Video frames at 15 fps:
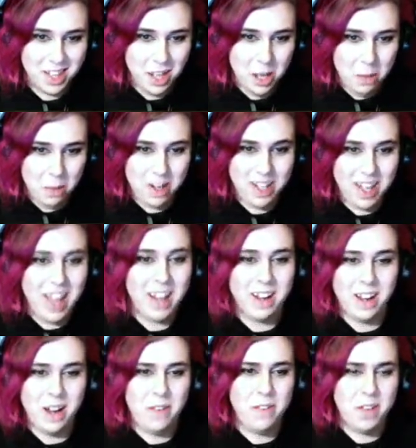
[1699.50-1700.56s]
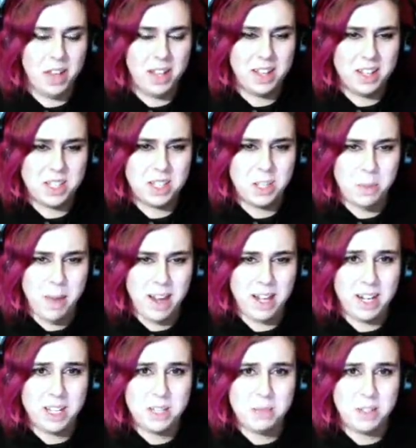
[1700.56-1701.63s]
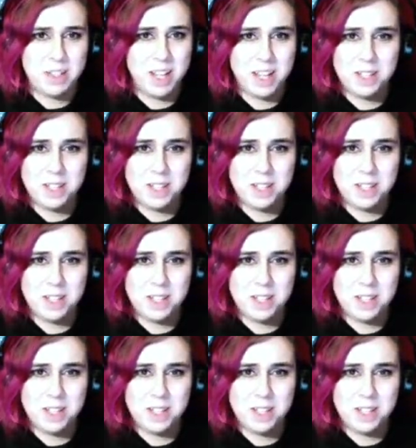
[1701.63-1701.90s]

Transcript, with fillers: But again, I feel like this is a mechanism that takes